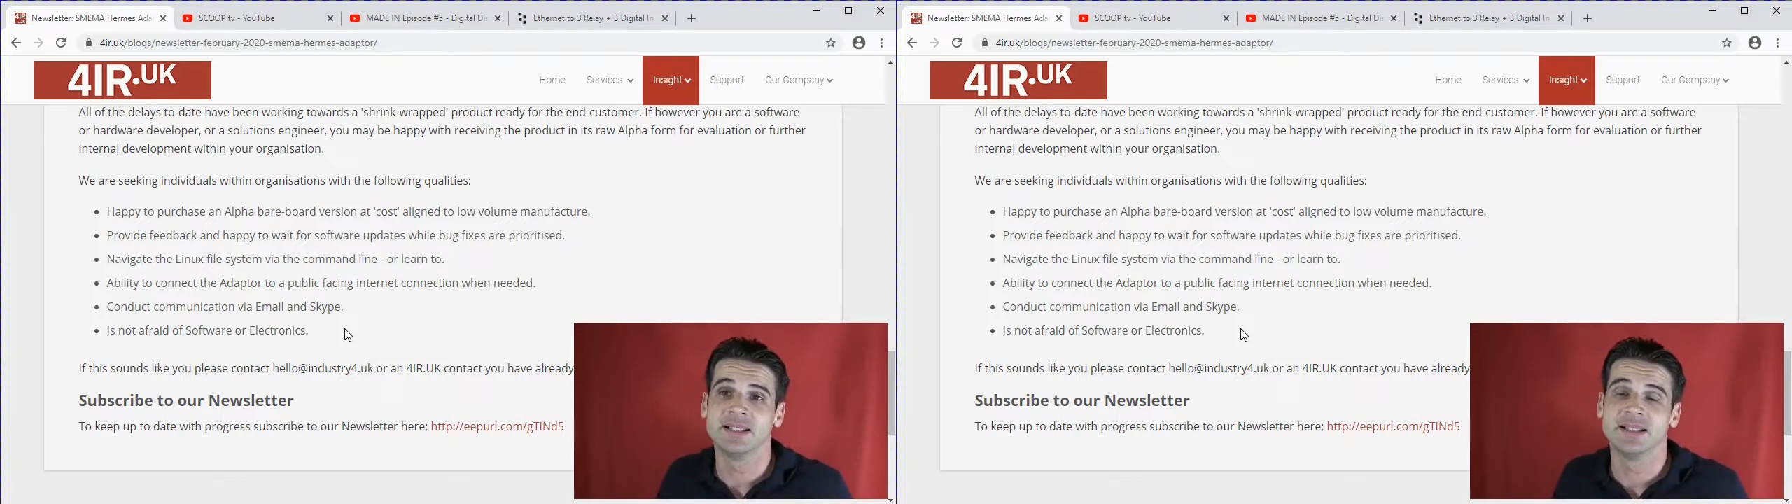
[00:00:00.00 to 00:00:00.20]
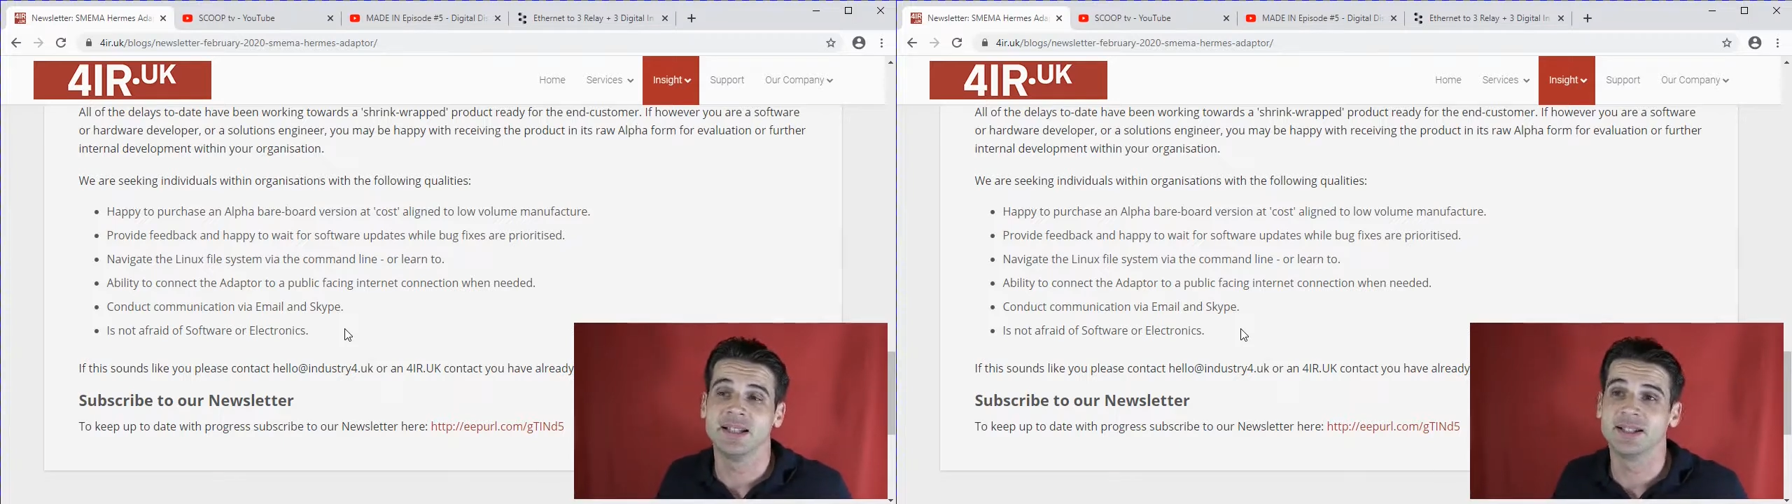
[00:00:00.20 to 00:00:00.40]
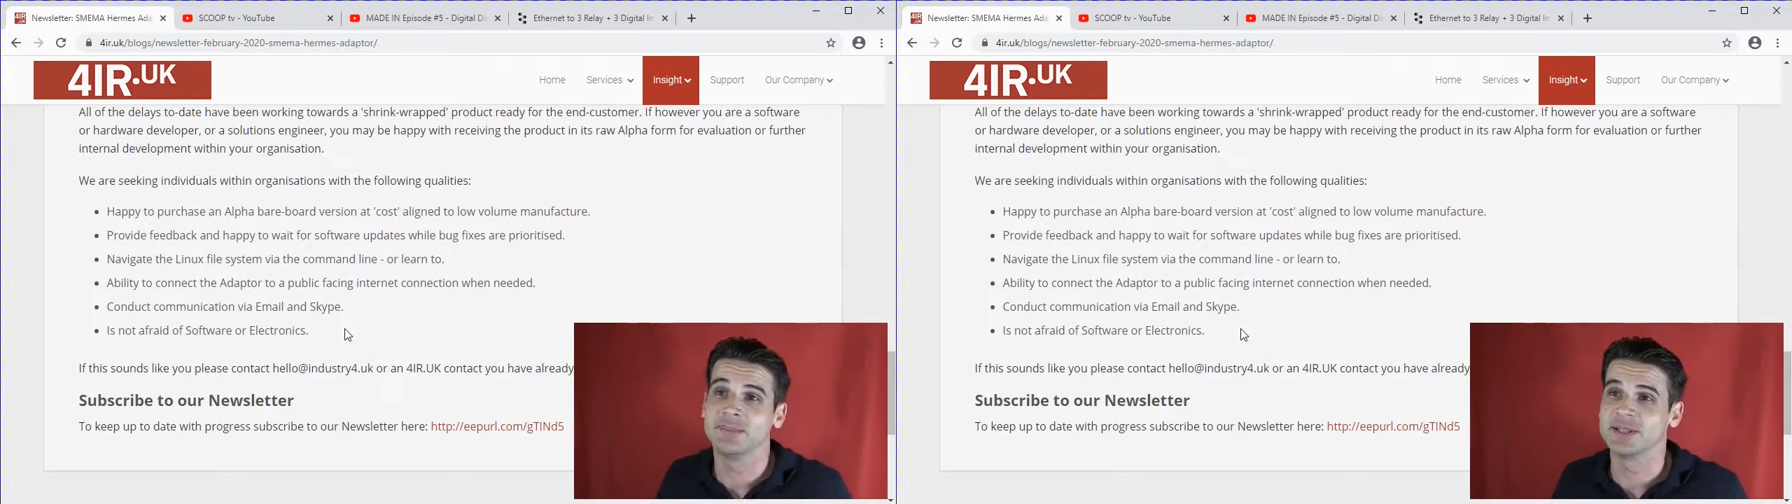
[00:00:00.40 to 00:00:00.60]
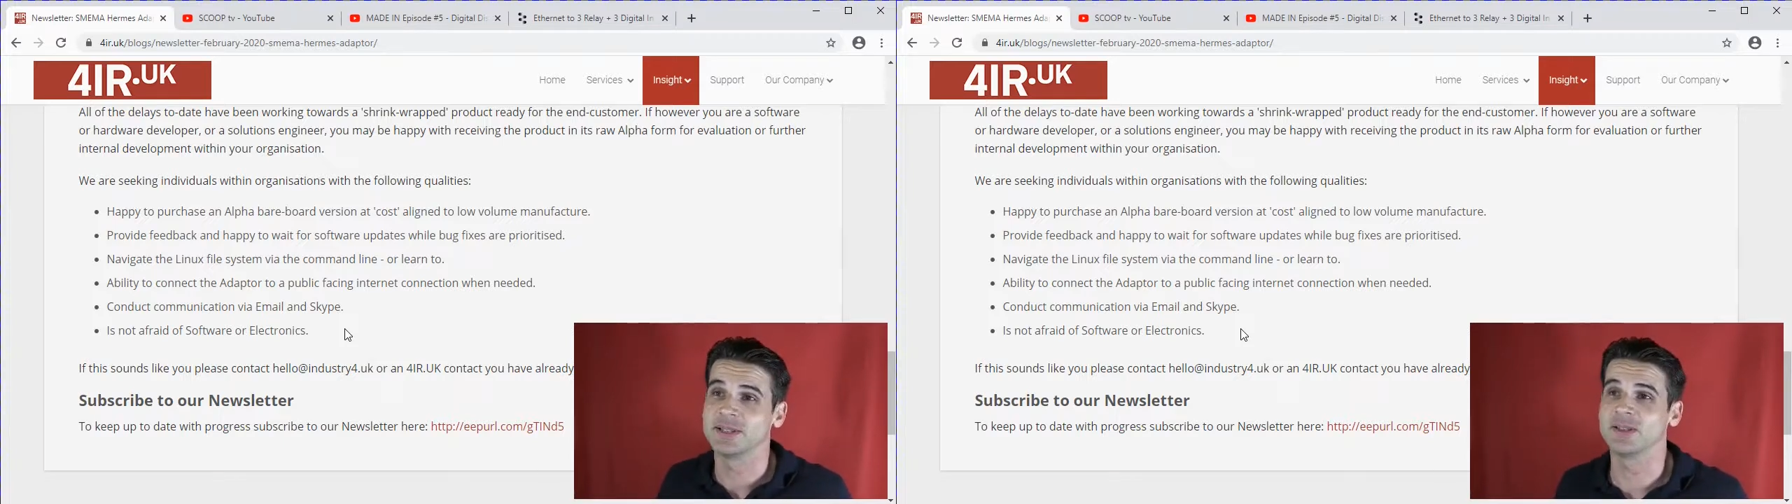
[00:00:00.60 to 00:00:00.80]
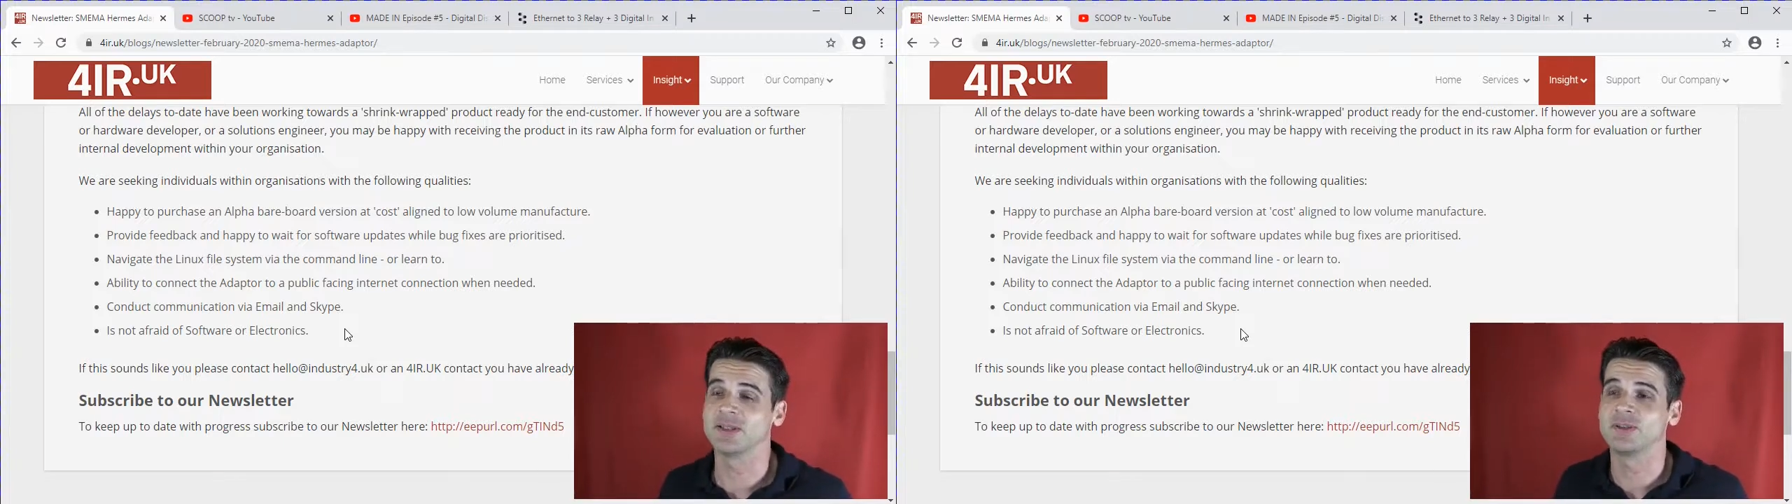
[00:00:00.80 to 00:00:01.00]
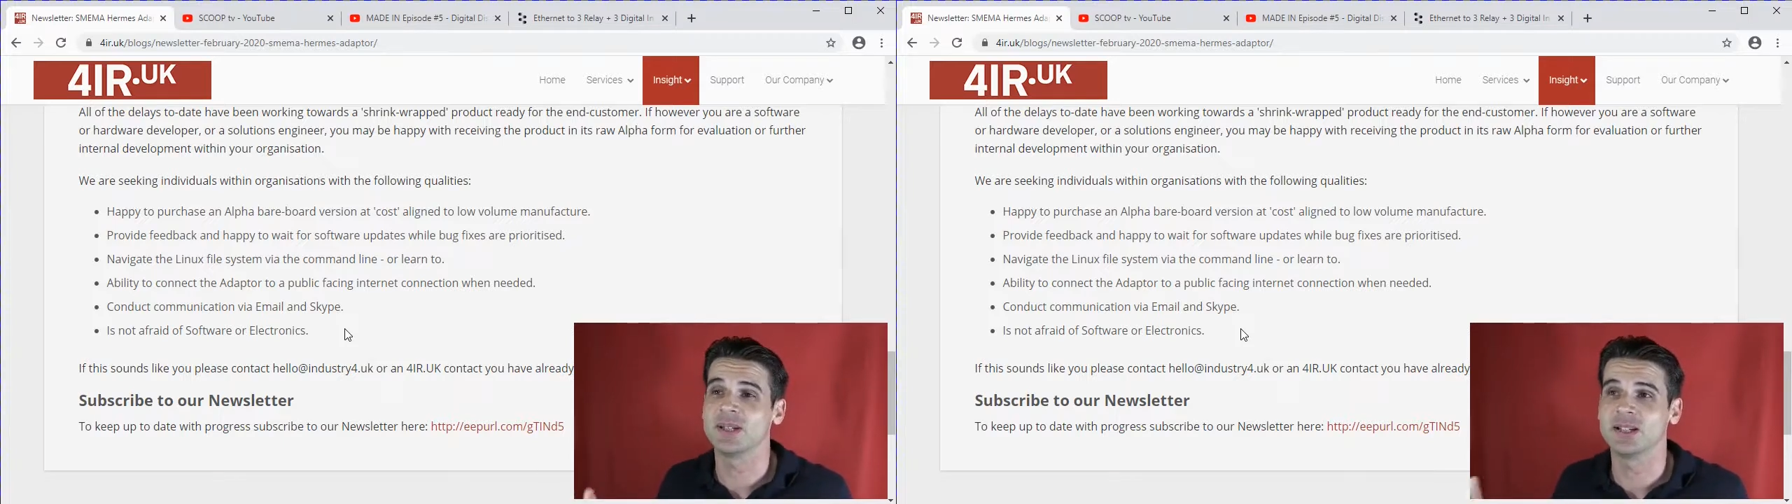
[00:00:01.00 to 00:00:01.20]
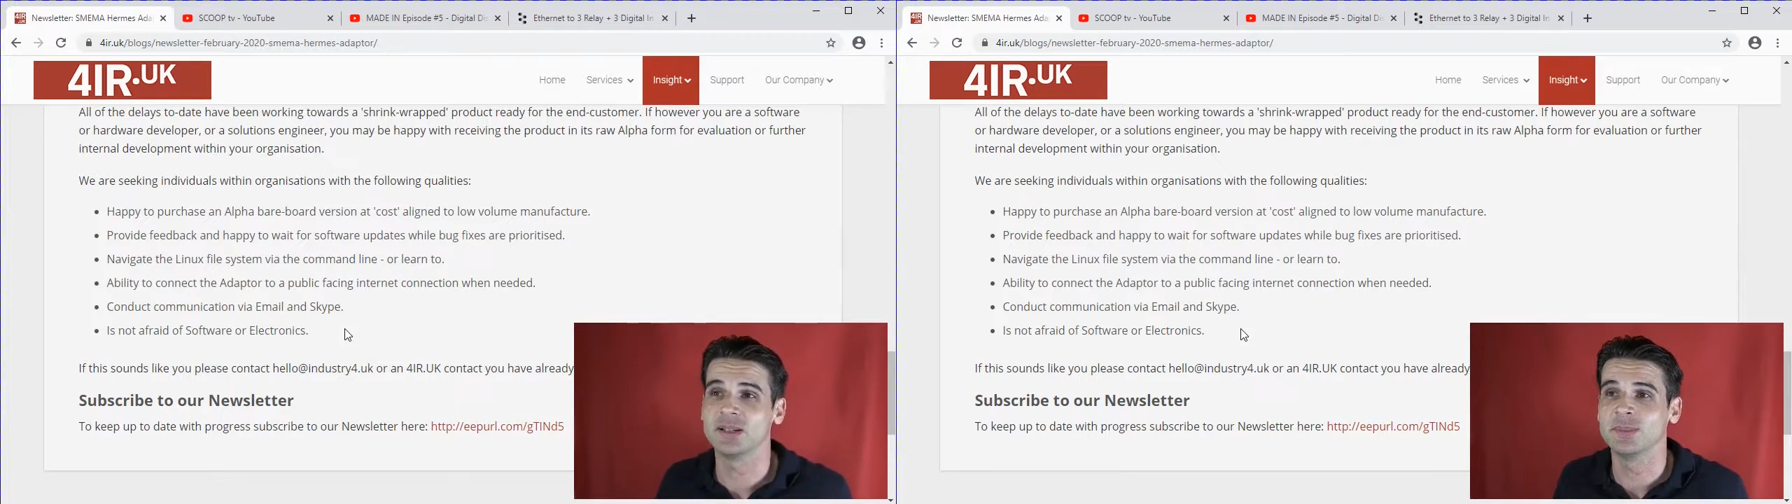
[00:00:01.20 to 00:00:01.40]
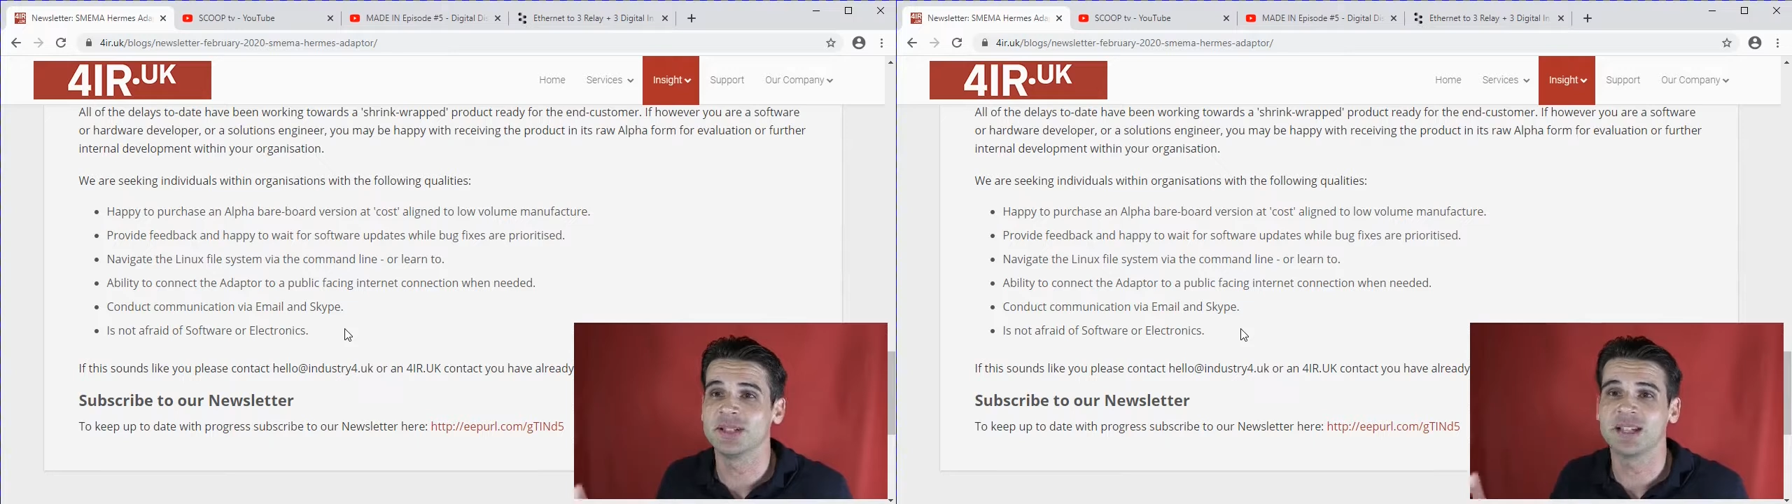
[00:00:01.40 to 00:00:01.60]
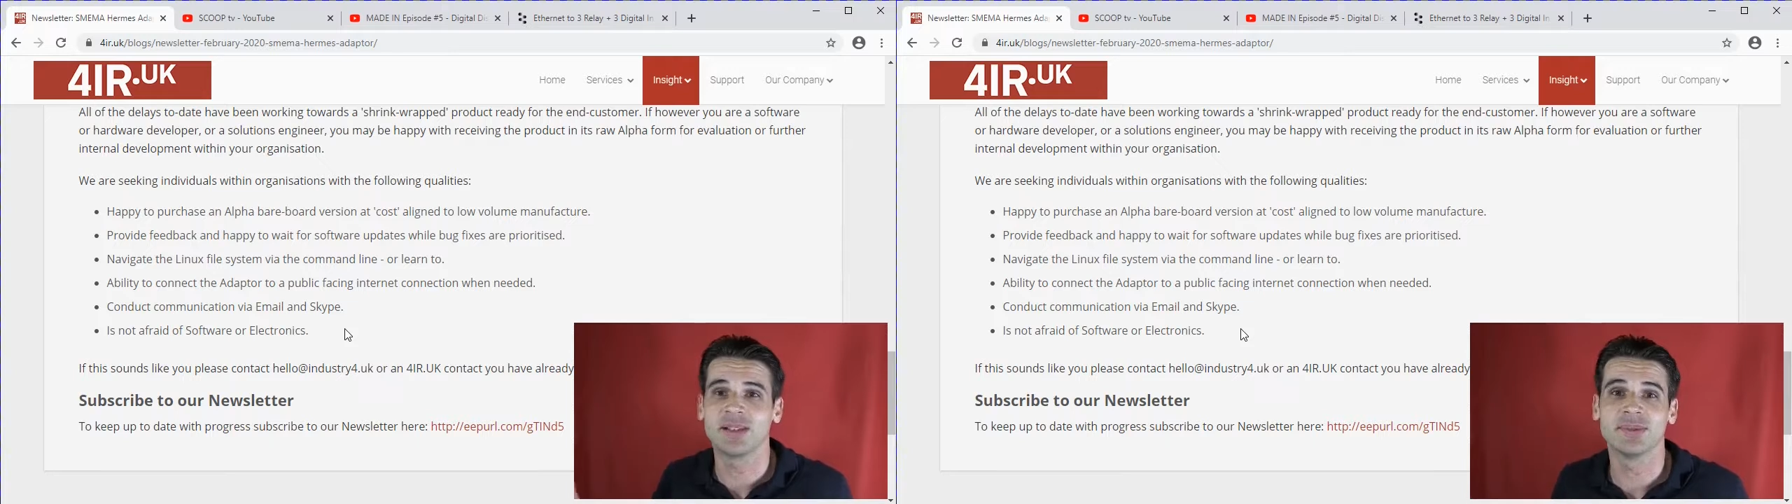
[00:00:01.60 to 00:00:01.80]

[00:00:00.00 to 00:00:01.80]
as long as we can communicate